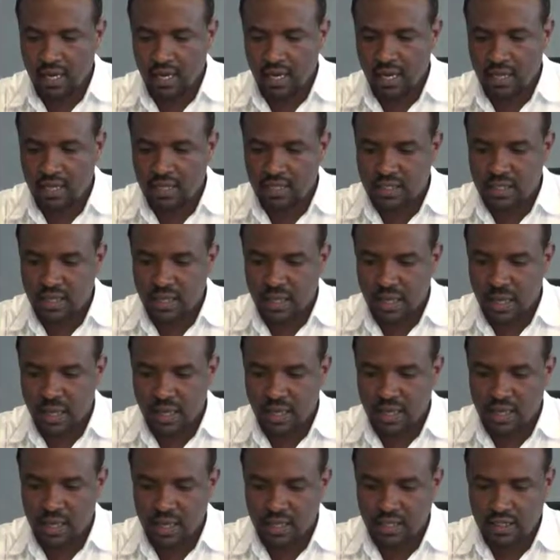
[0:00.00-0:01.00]
And there are
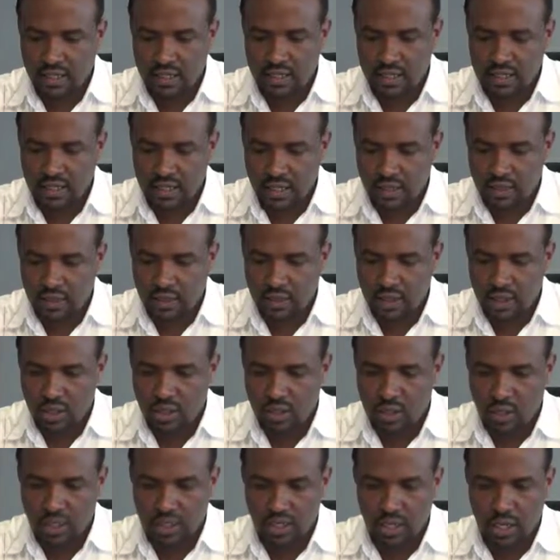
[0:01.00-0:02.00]
data actually
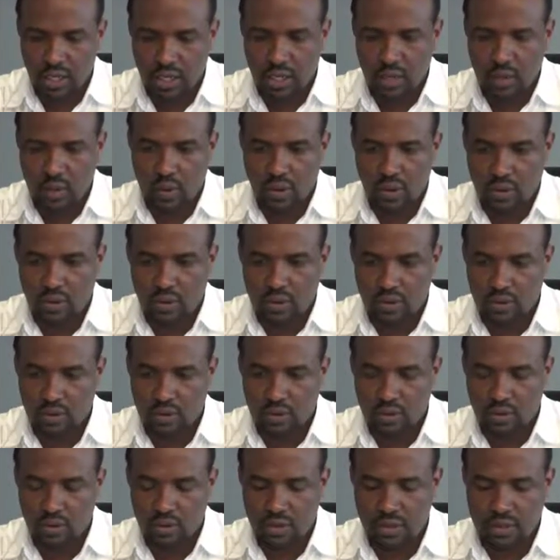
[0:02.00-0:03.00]
which are required
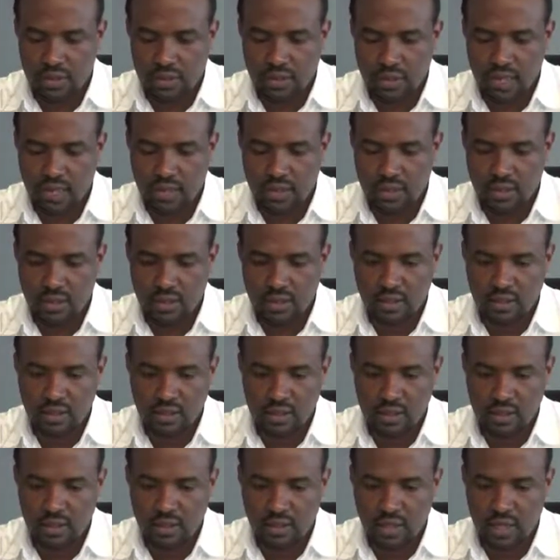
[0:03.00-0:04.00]
to design
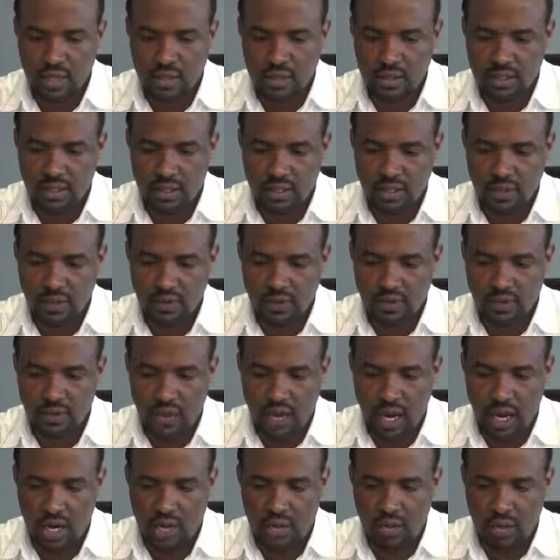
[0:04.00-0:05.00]
the structure.
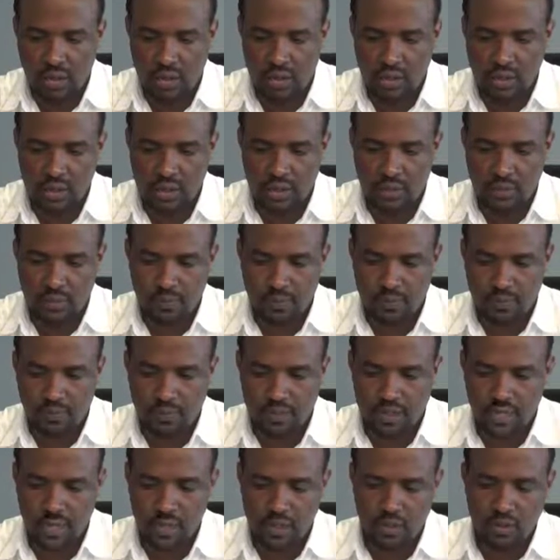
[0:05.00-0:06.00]
Hydrology.
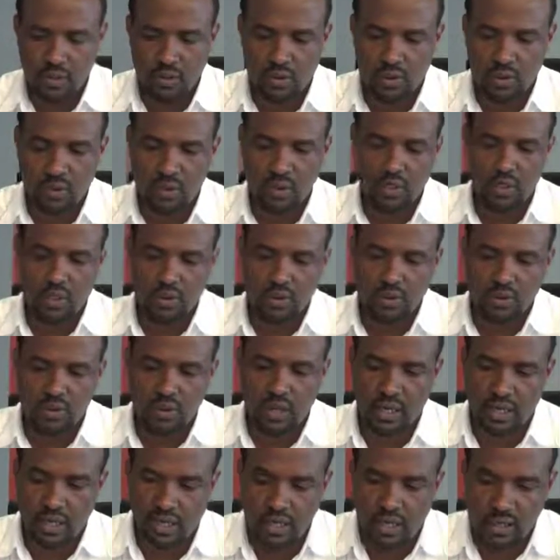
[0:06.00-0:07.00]
The hydrology,
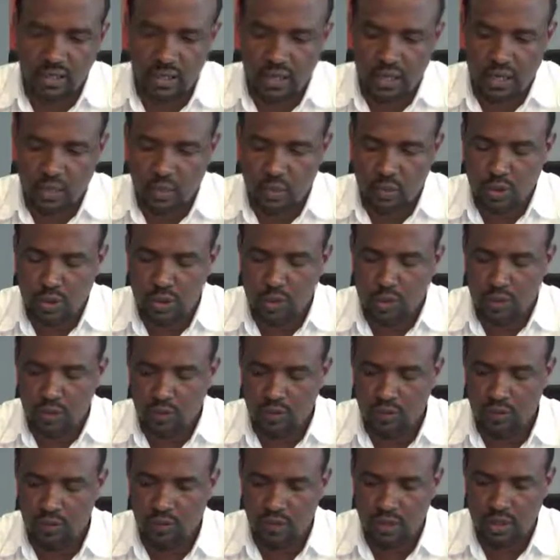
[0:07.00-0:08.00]
usually we should not
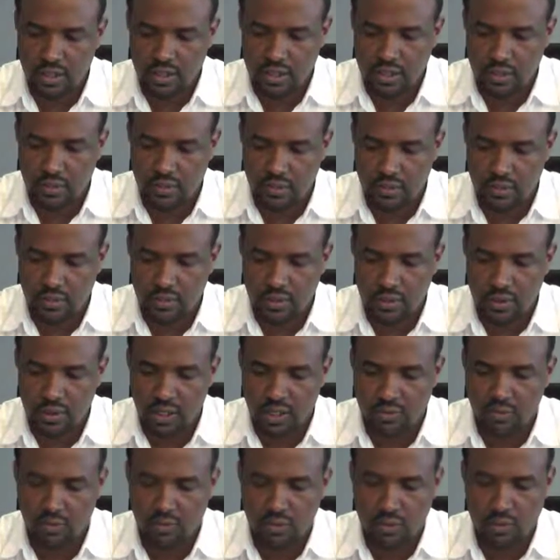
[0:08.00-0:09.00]
focus on peak
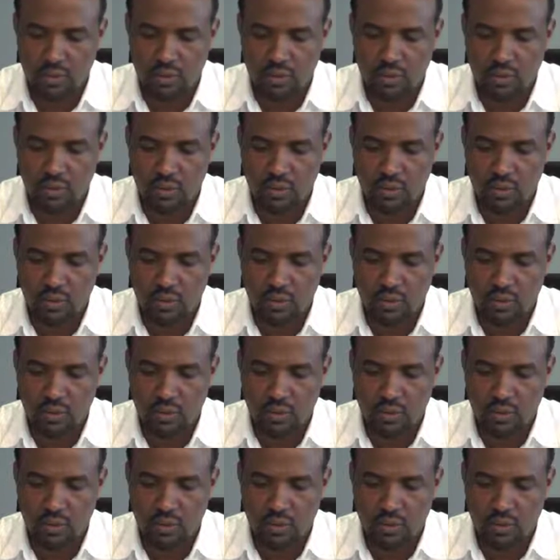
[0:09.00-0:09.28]
flow